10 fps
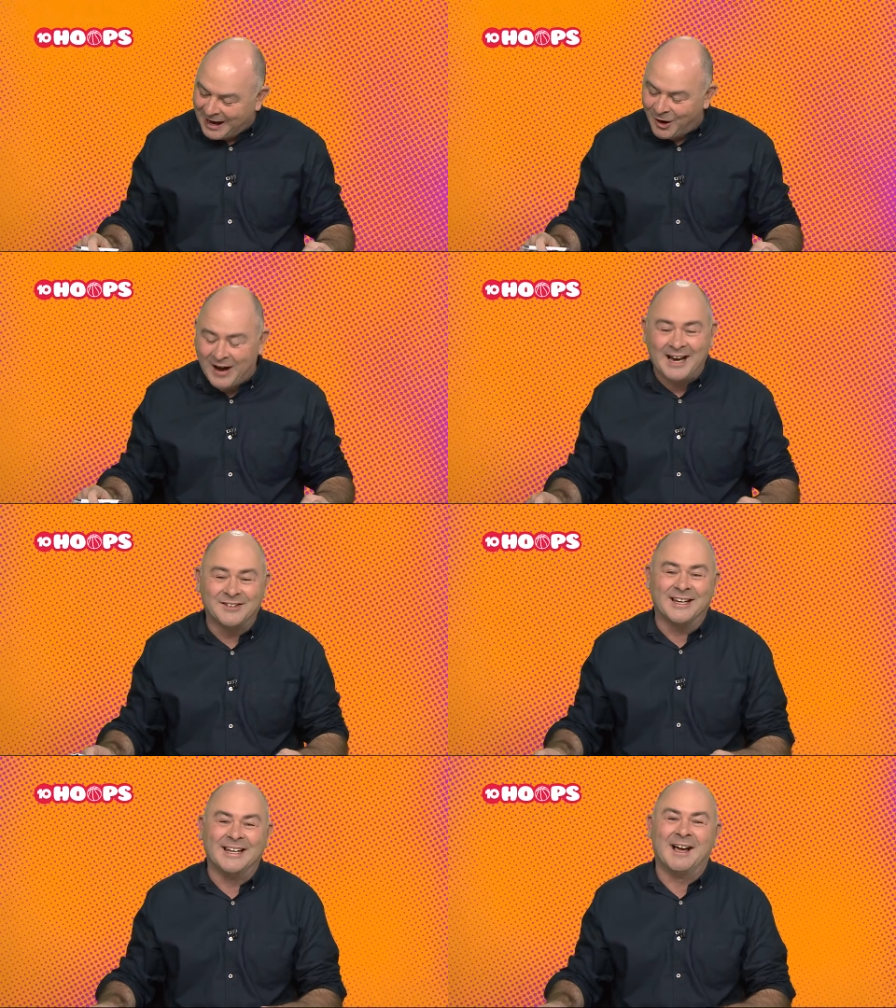Uh, I
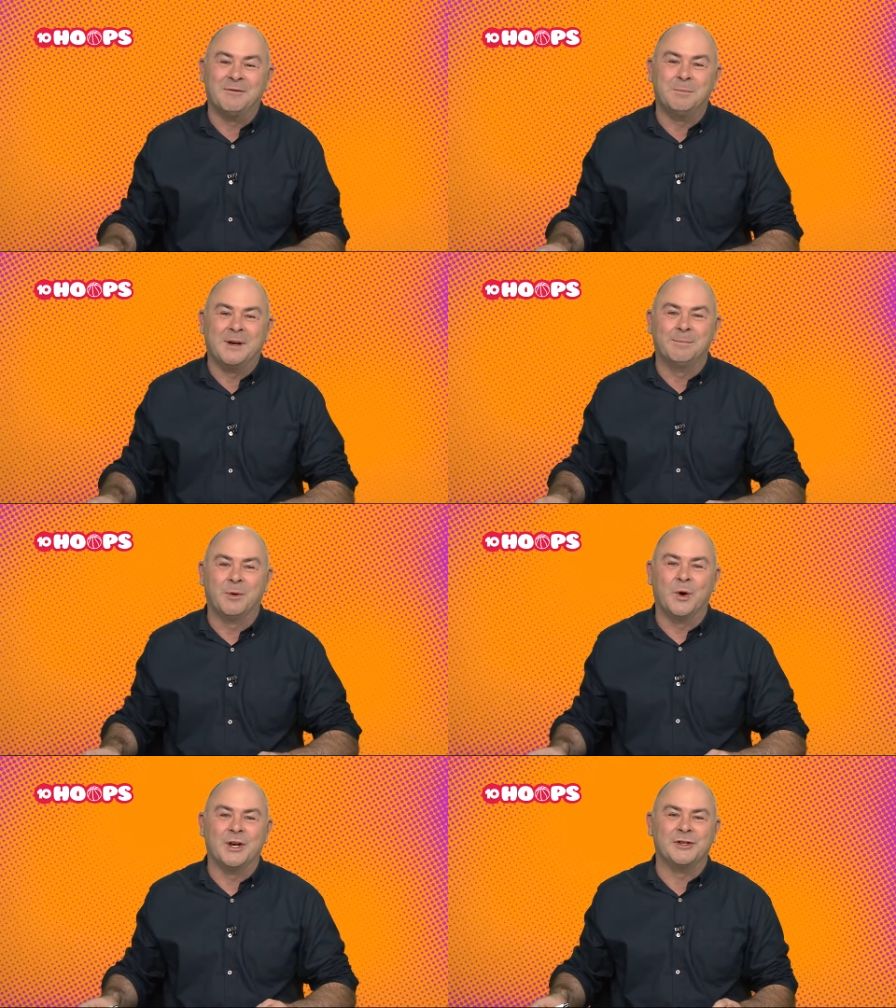actually love the big
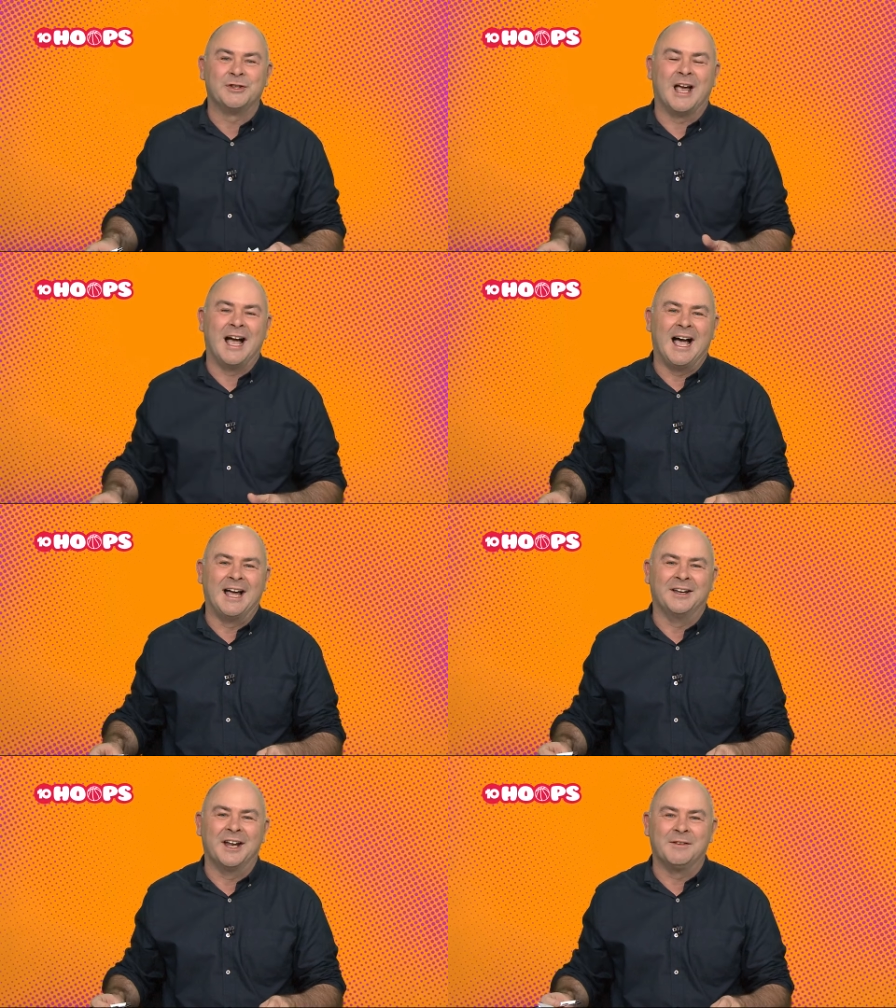boys uh,
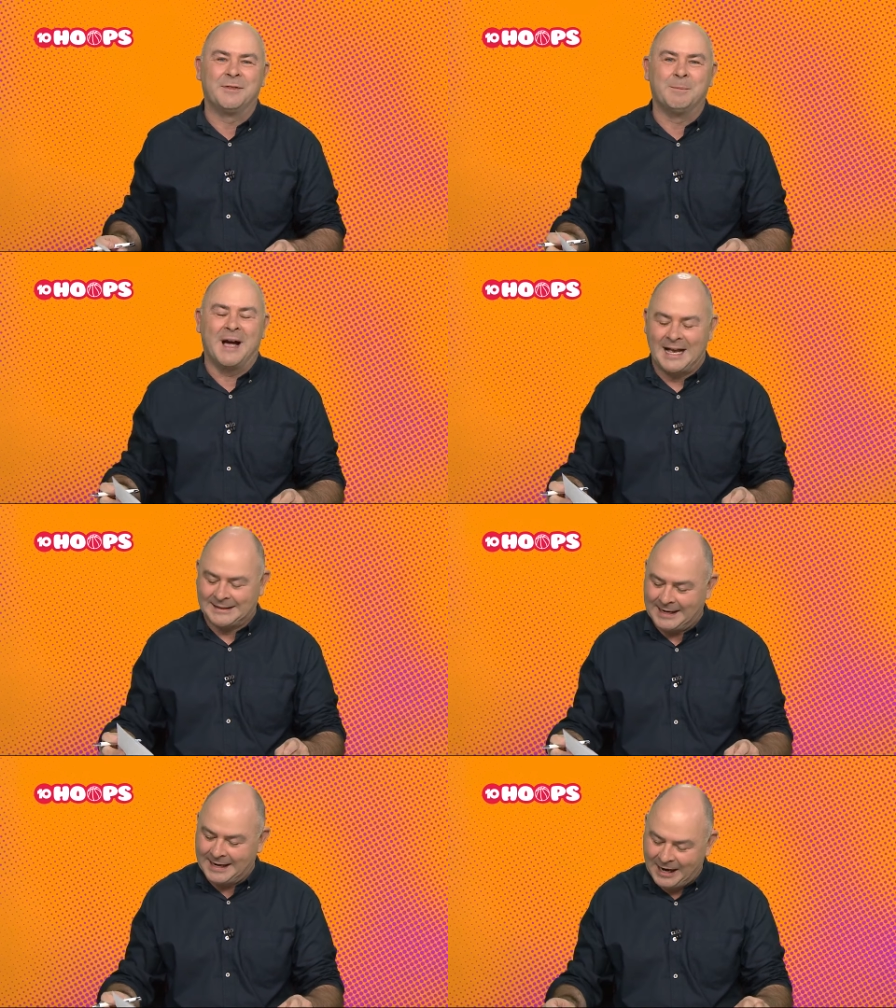underneath the
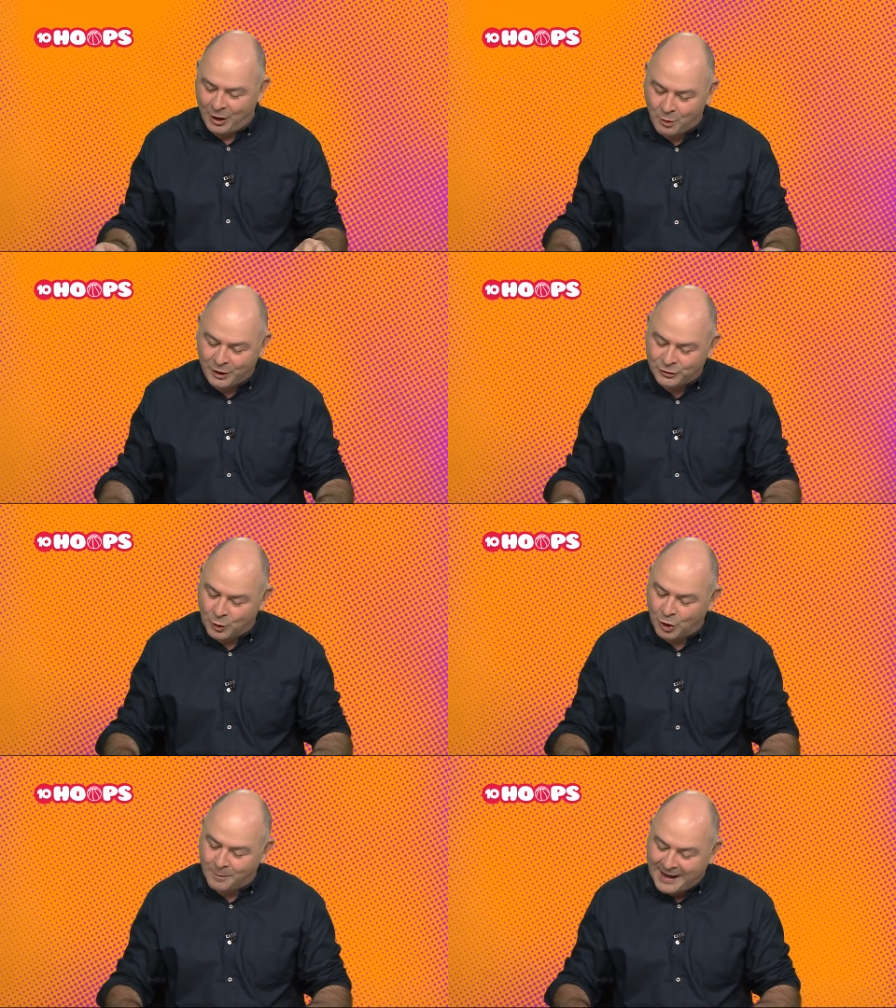basket, and I want to
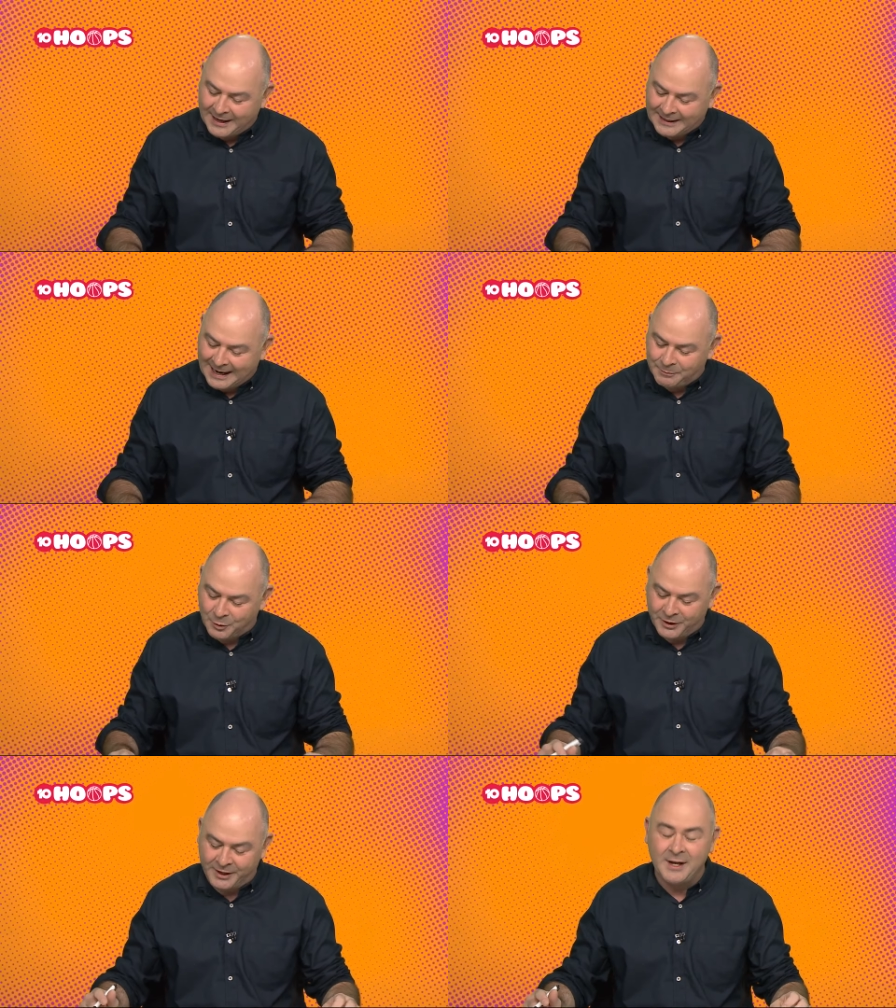talk about a
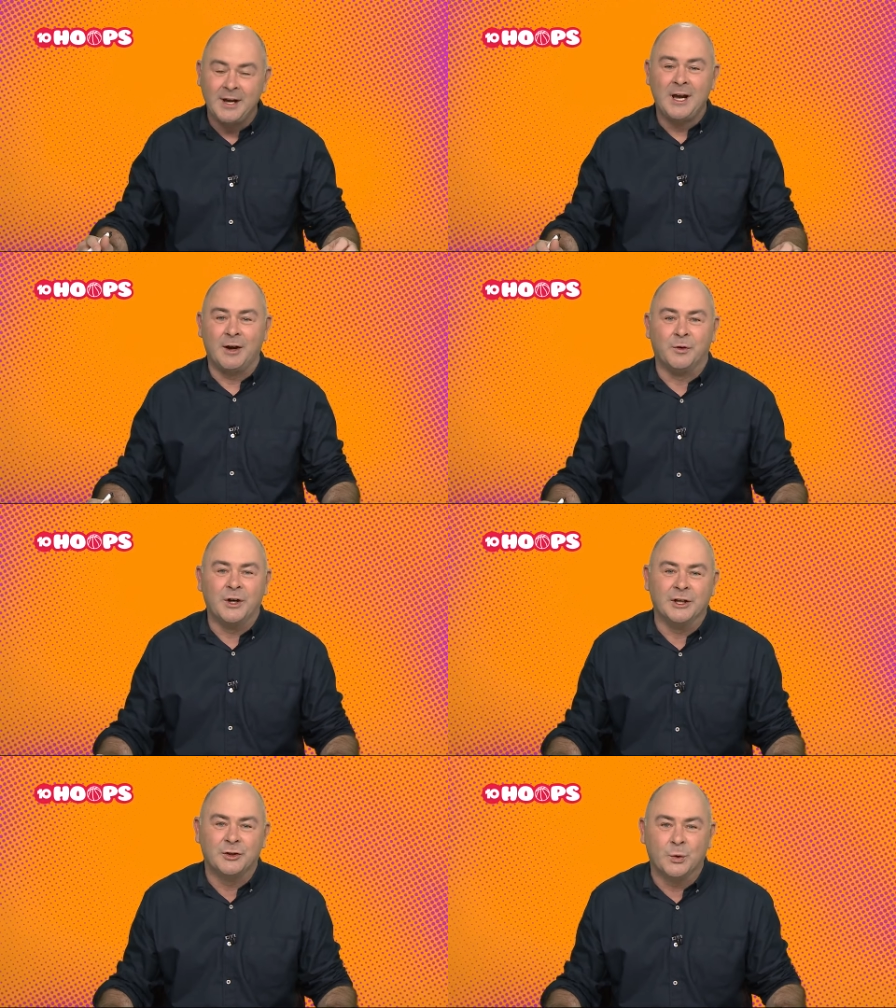couple that have
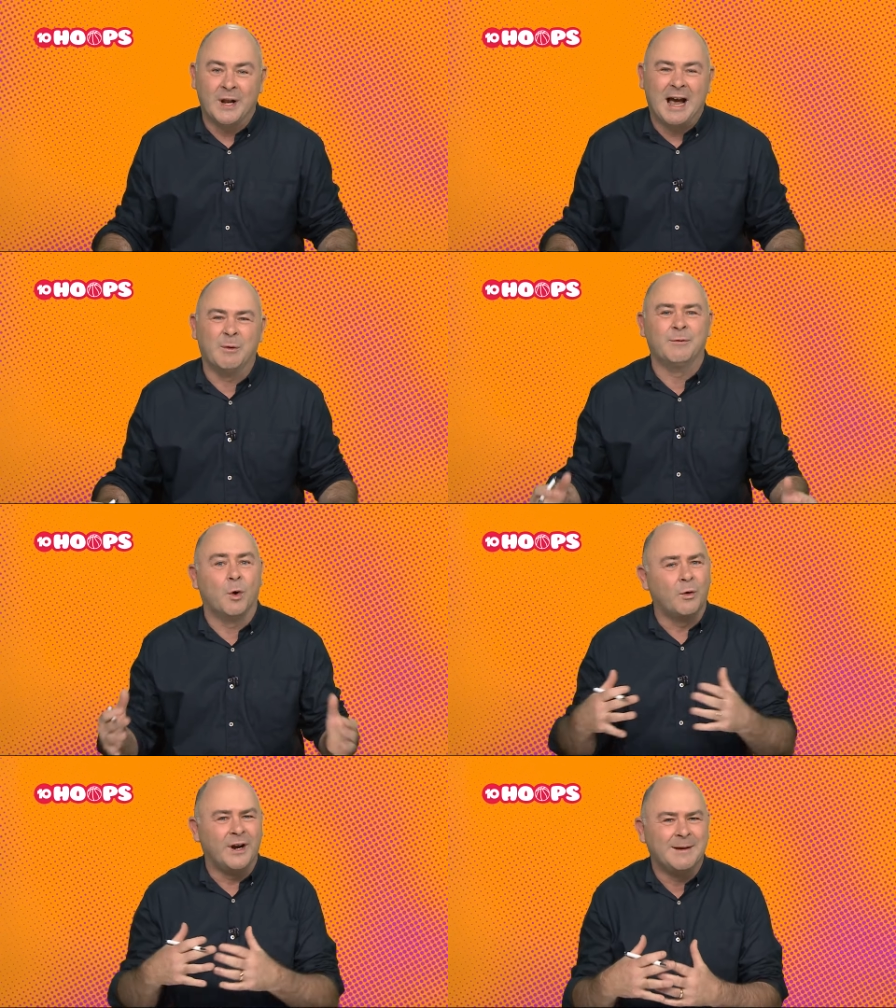really stood out. We've
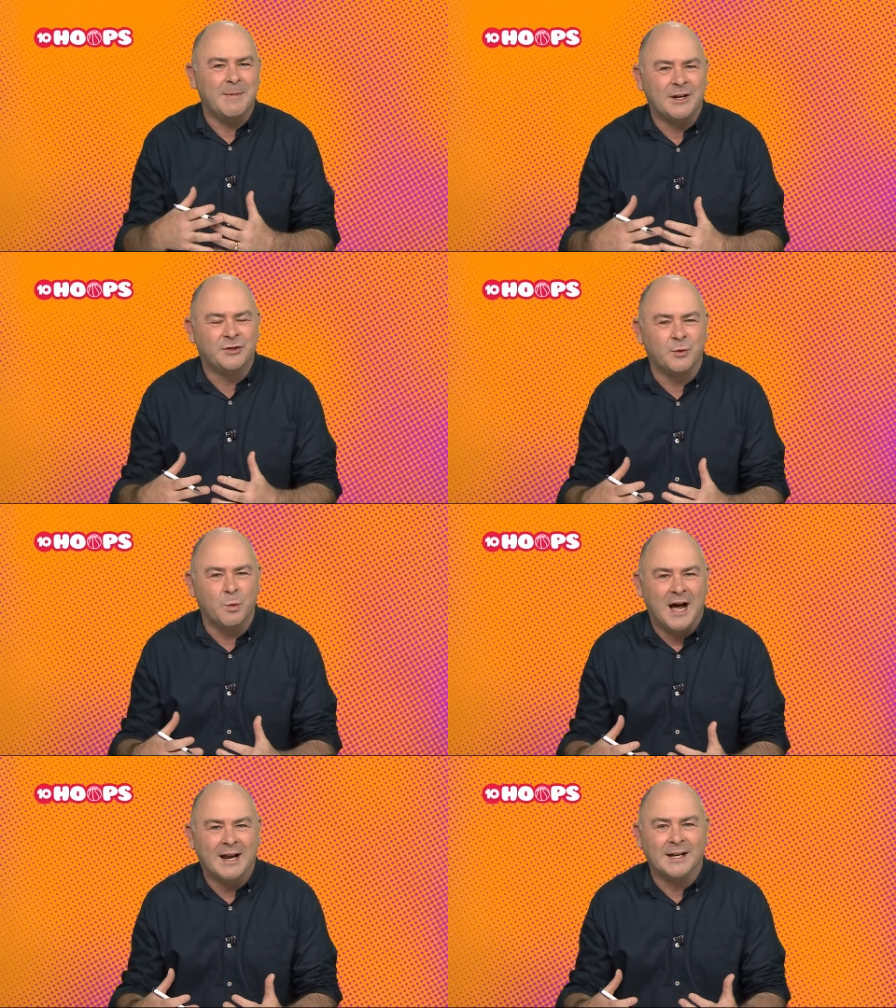already mentioned
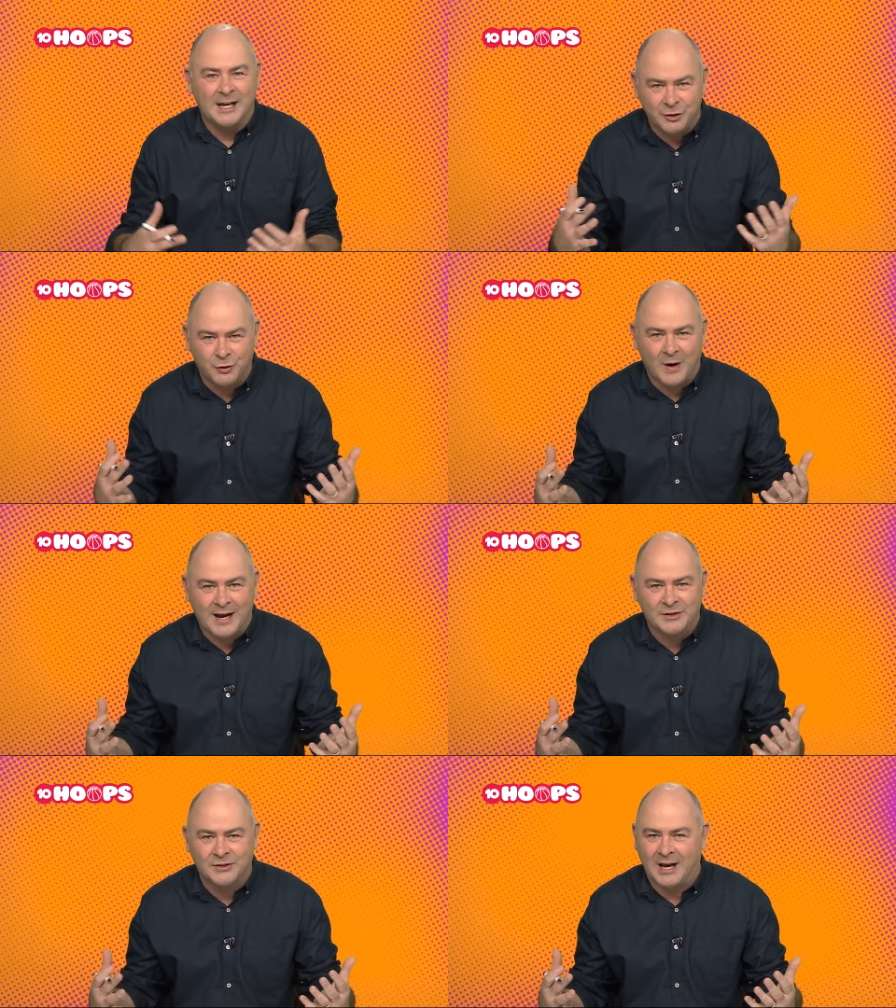one in Trez.